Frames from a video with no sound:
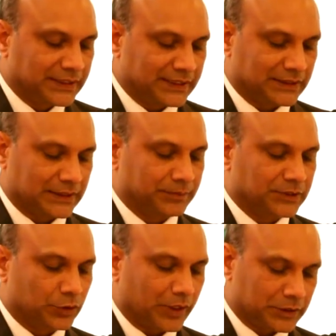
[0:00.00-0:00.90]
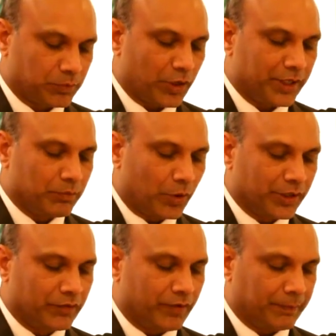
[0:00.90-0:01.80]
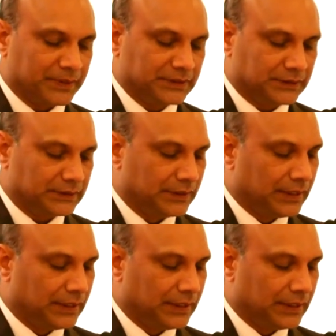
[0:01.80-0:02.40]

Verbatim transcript: systems to exploit modern weapons